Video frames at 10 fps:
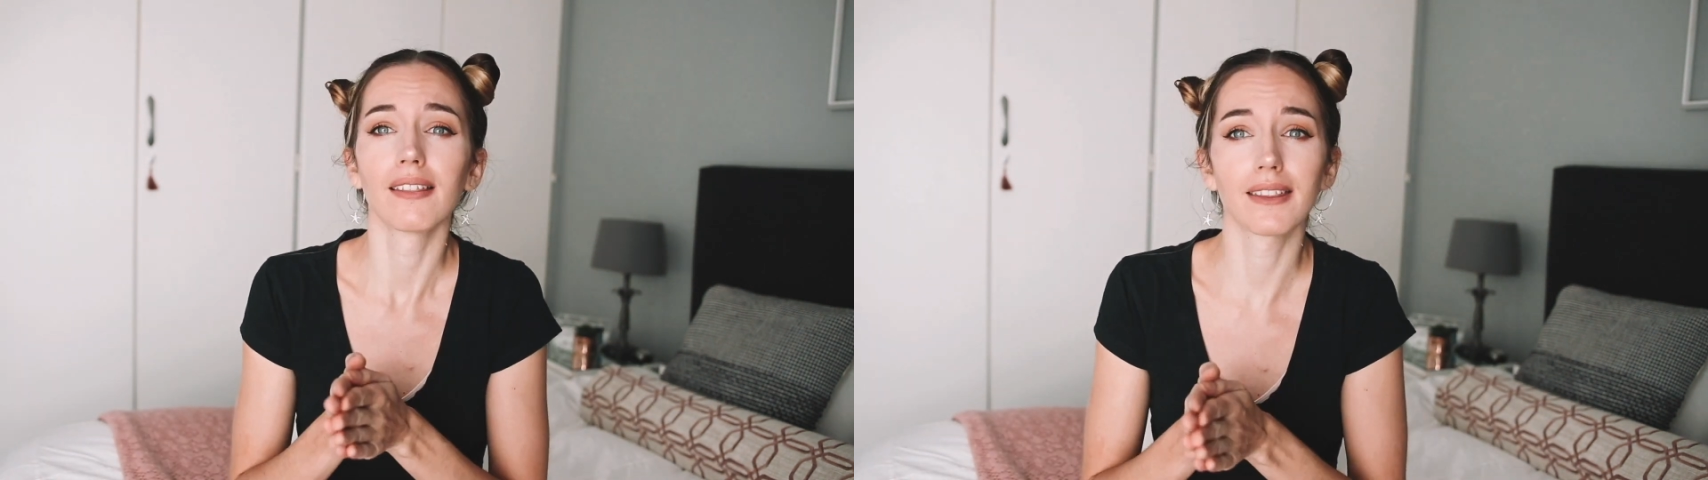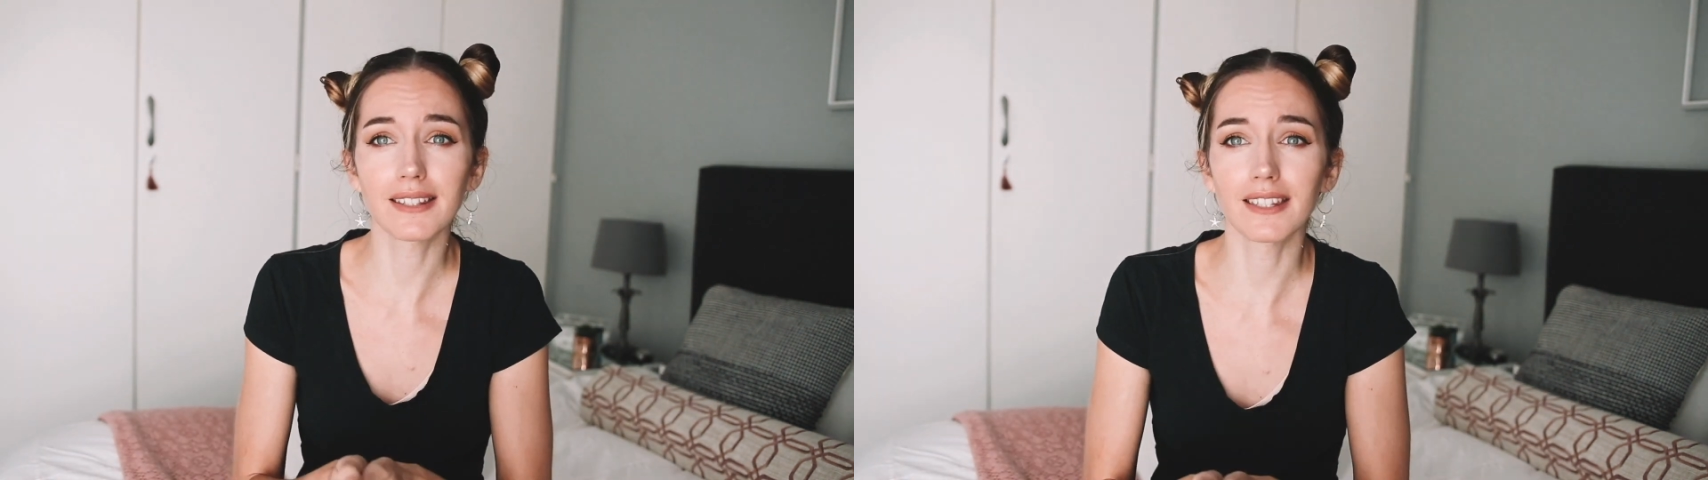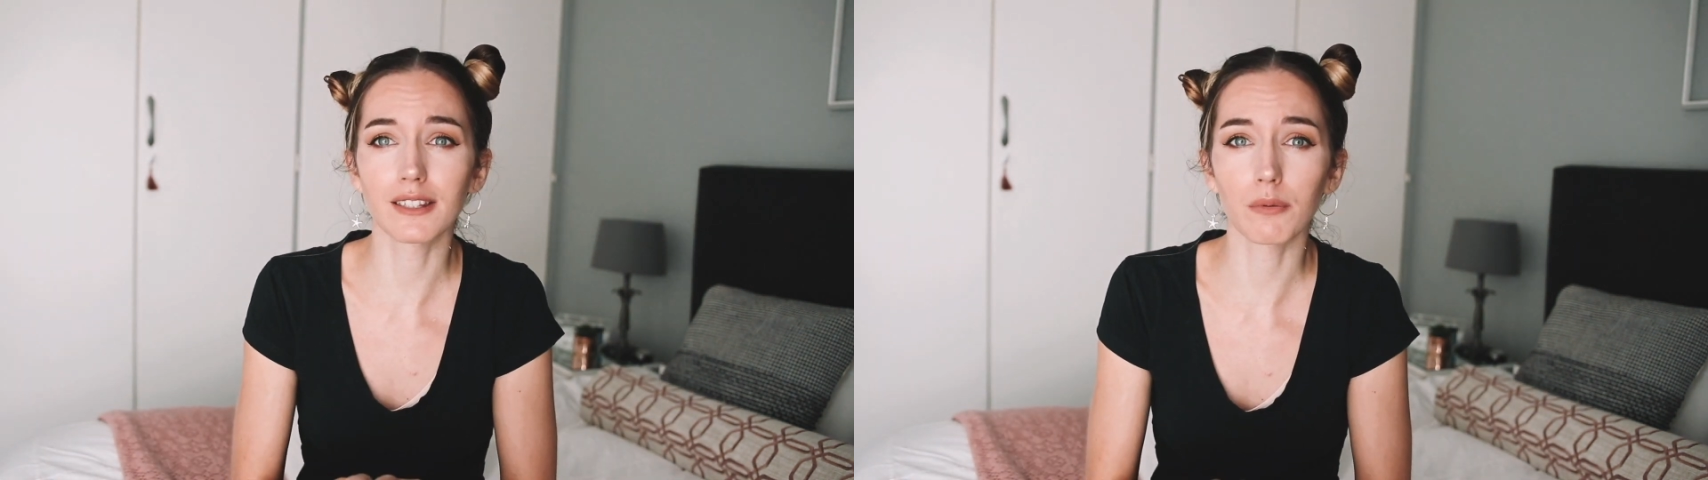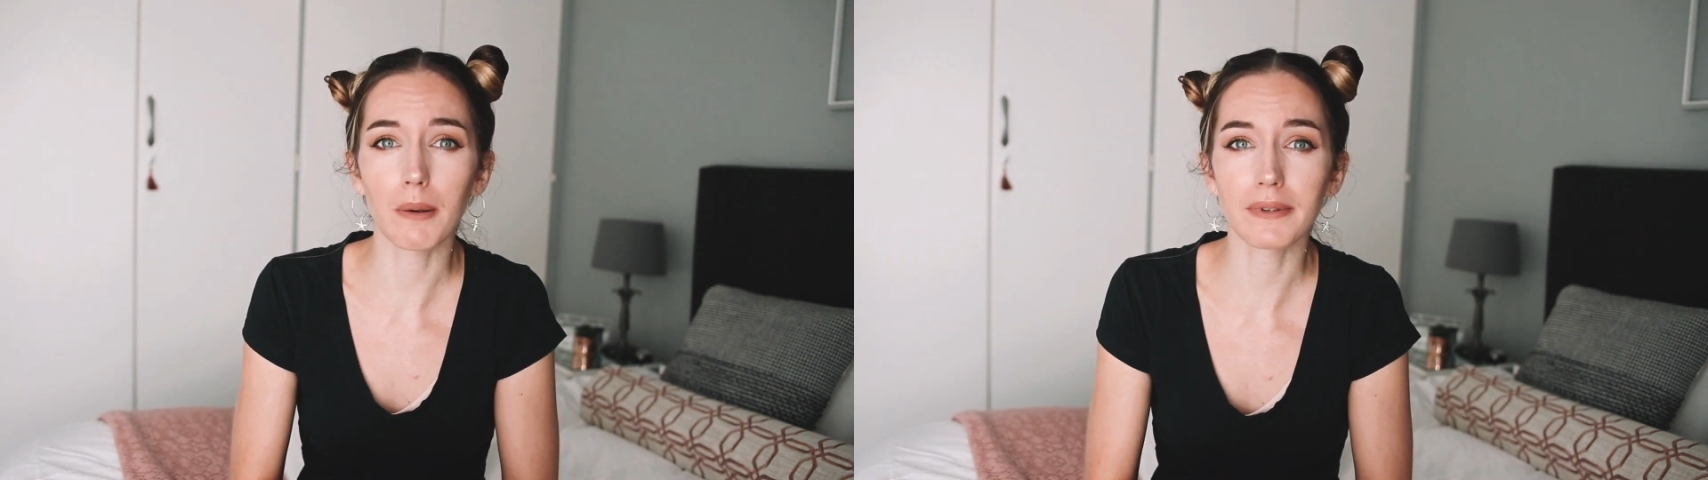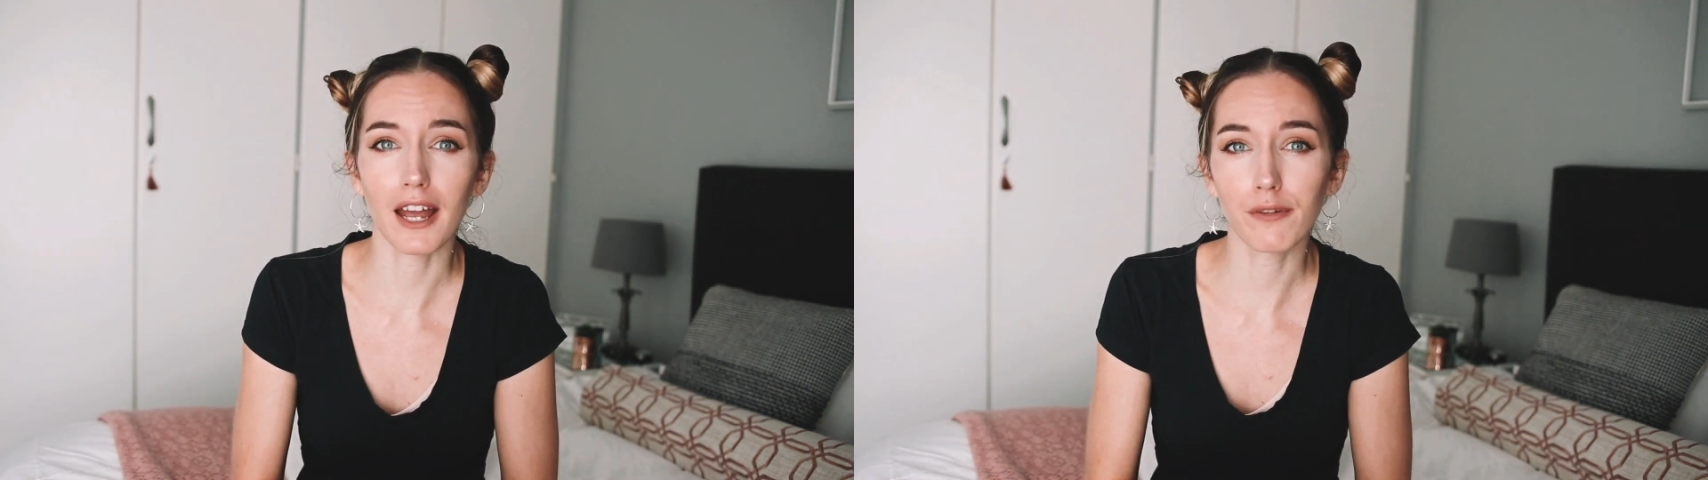this is the
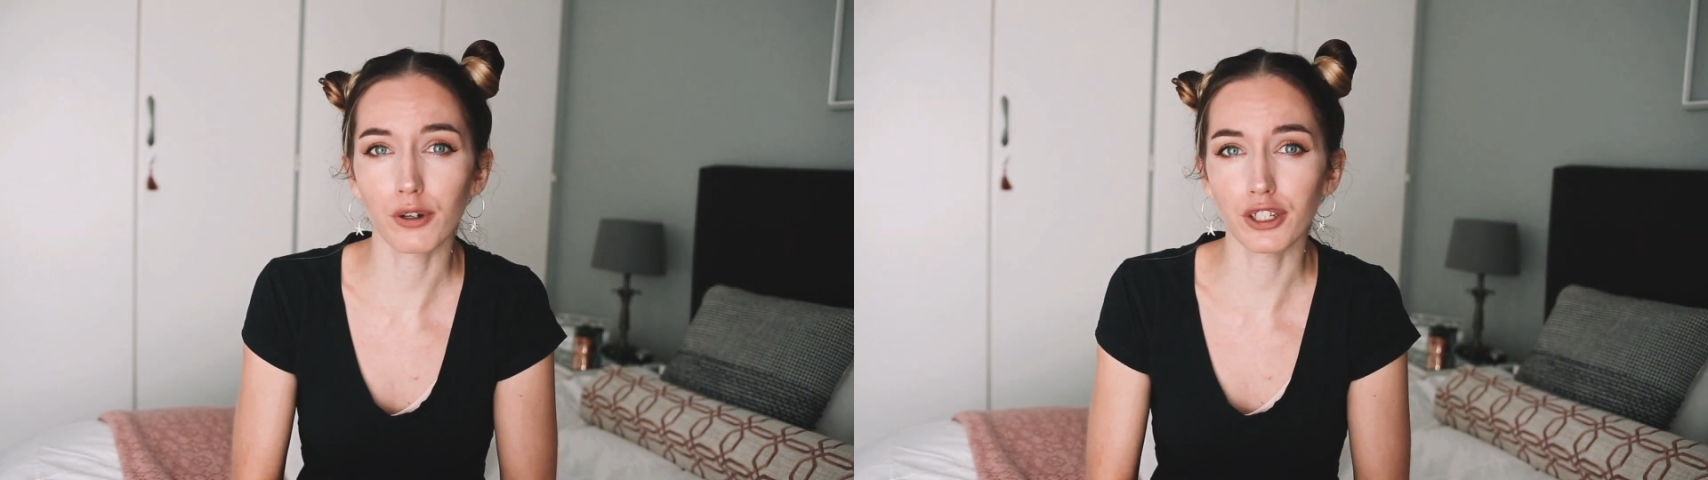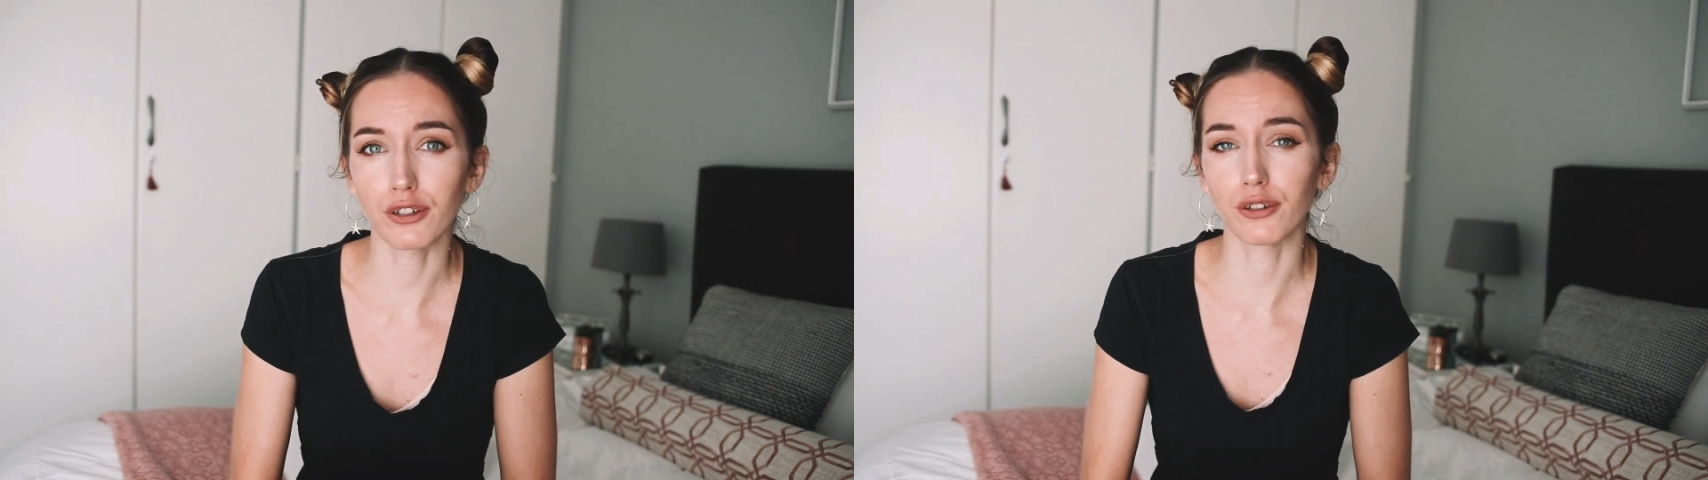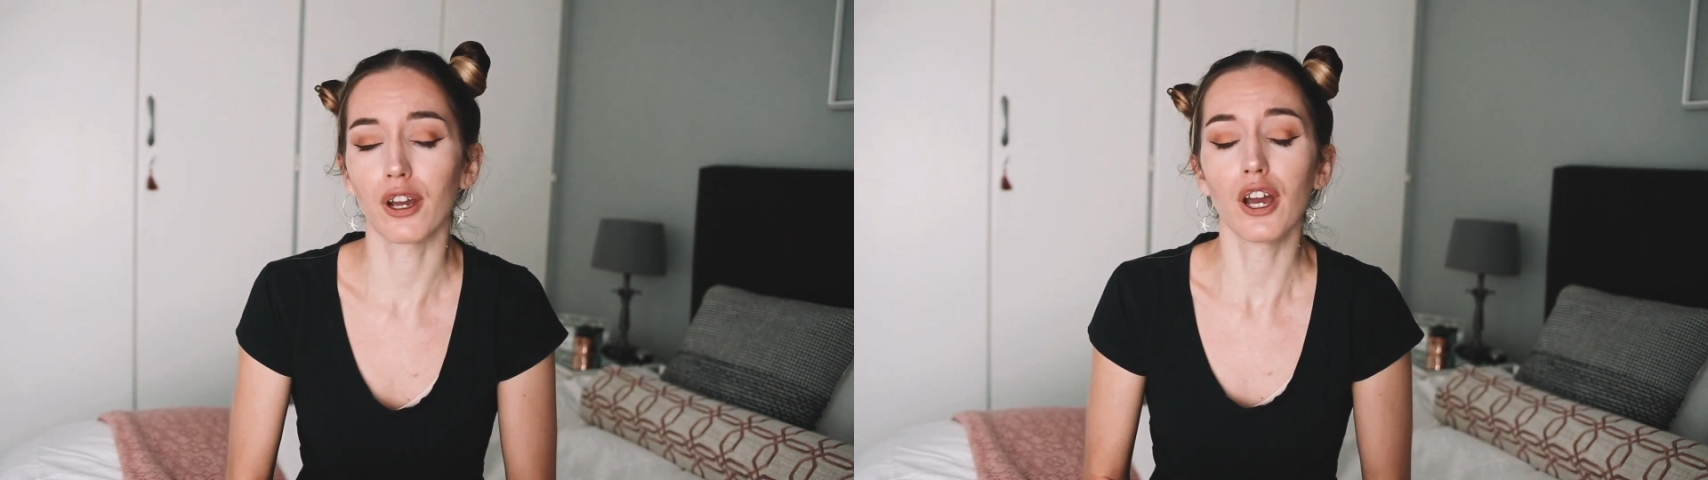website for you.